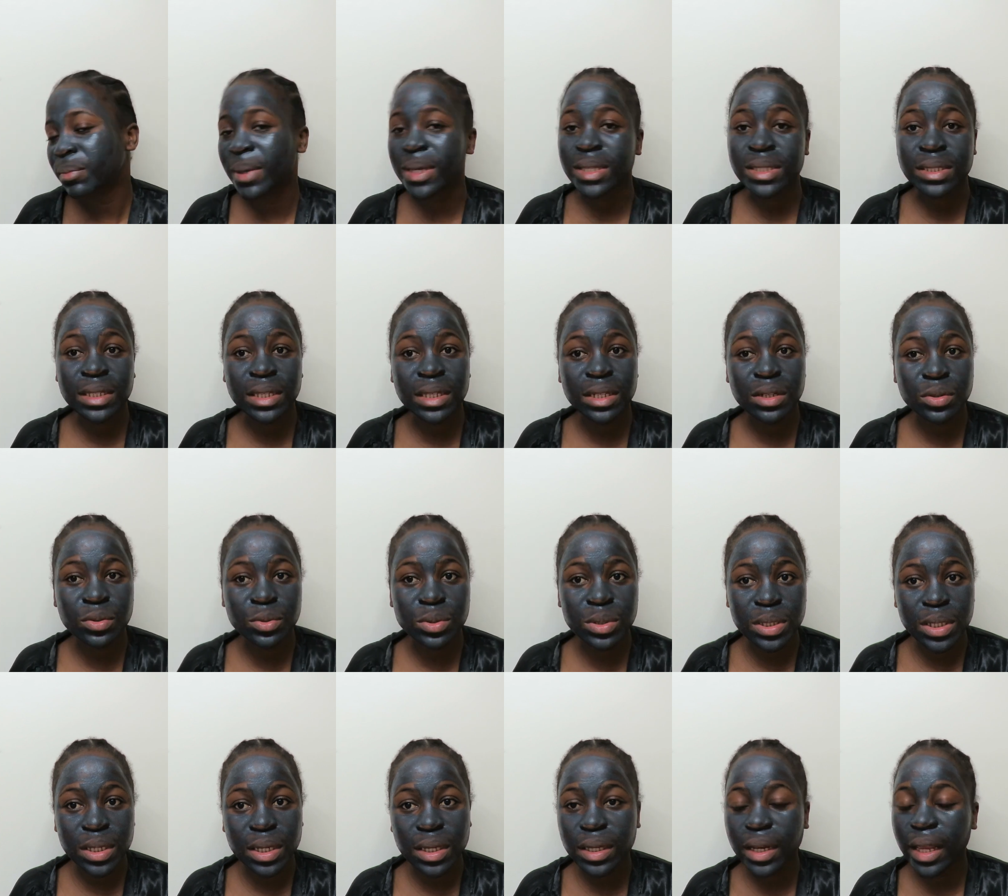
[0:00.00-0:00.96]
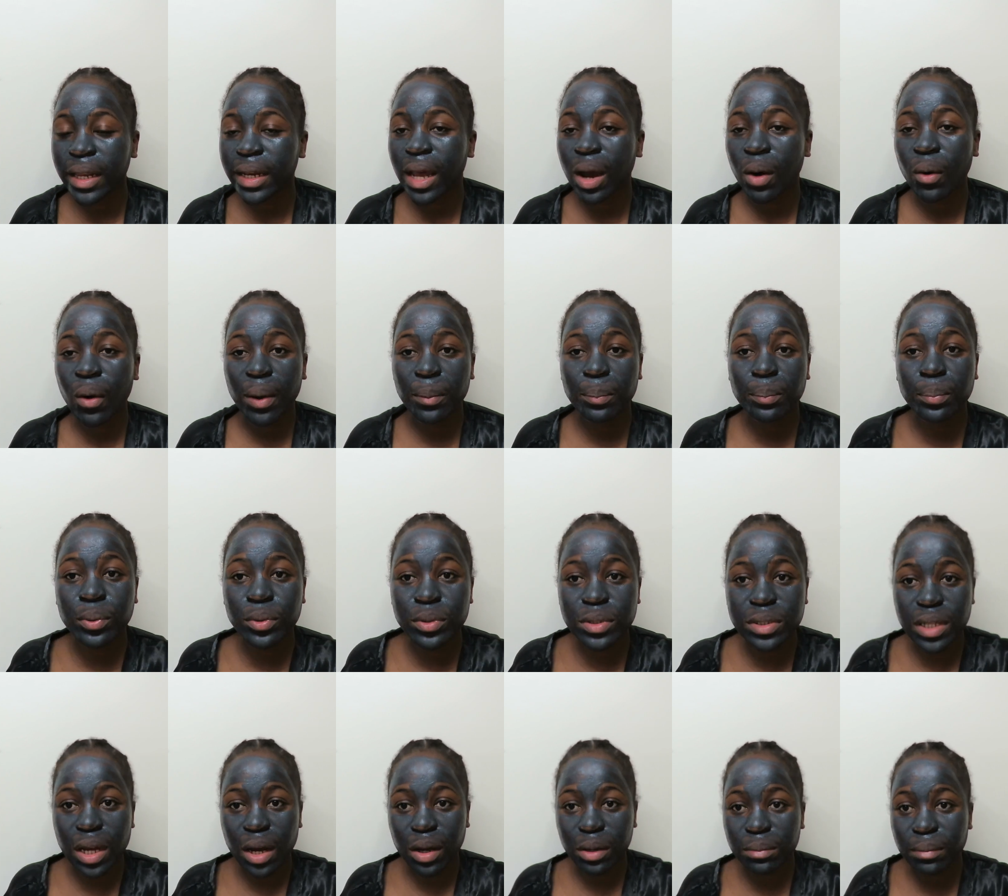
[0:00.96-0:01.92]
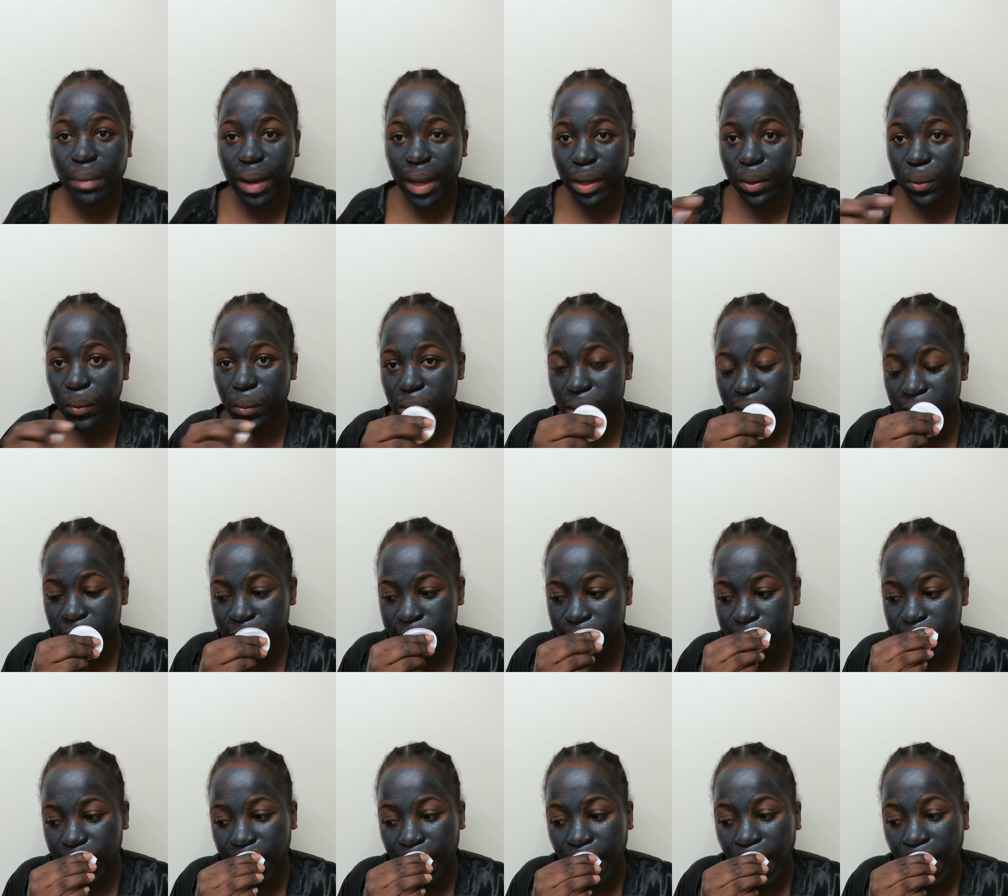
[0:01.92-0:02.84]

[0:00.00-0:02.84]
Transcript: my skin routine and how I put down my wig.